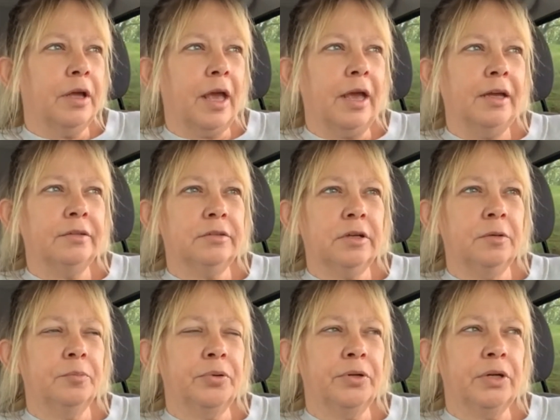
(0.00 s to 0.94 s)
act
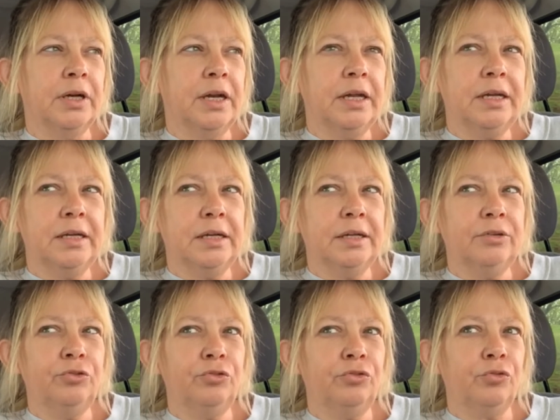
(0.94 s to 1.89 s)
completely
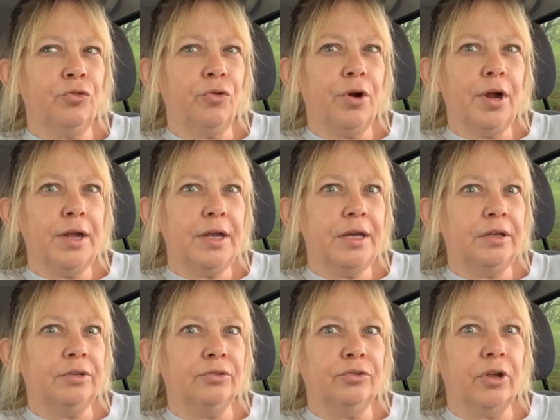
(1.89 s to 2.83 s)

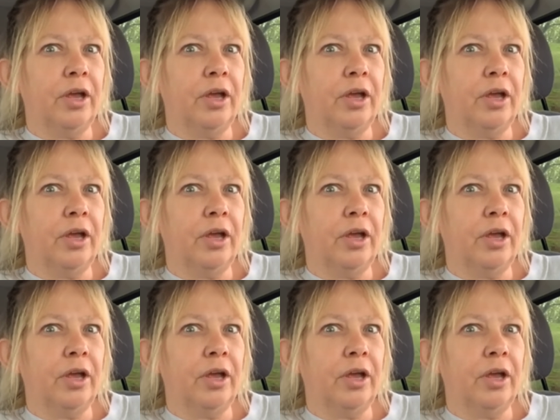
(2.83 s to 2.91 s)
strange.